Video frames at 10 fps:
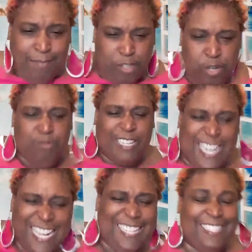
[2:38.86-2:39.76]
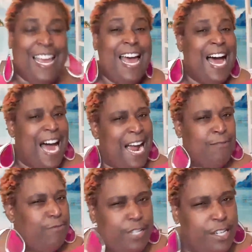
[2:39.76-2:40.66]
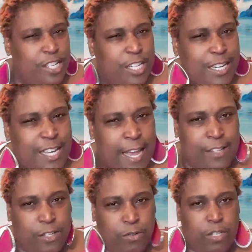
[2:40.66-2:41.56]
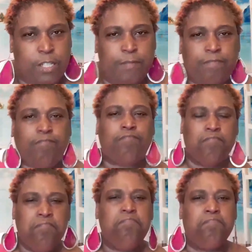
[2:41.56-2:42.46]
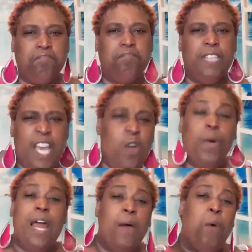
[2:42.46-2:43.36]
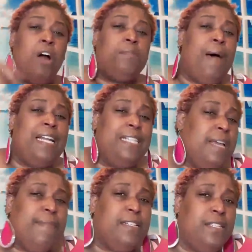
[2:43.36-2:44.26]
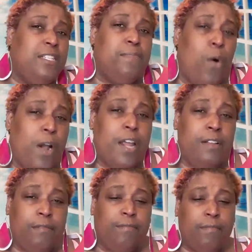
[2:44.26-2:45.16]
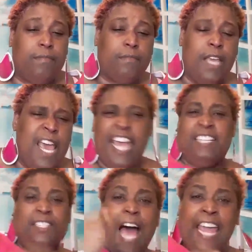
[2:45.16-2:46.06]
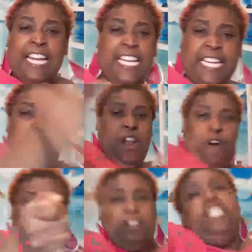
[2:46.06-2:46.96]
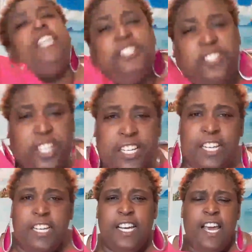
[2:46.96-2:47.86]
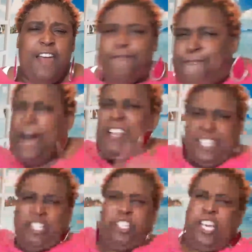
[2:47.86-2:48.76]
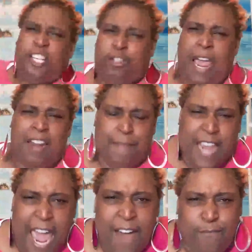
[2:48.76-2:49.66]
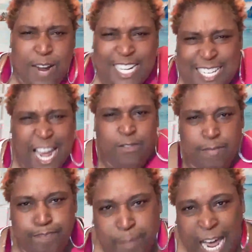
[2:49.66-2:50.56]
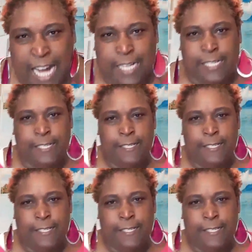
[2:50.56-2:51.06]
Truth is, I really should have canceled. When I walked my demons this morning, anxiety got off her leash and fuck this shit dragged me halfway down the block.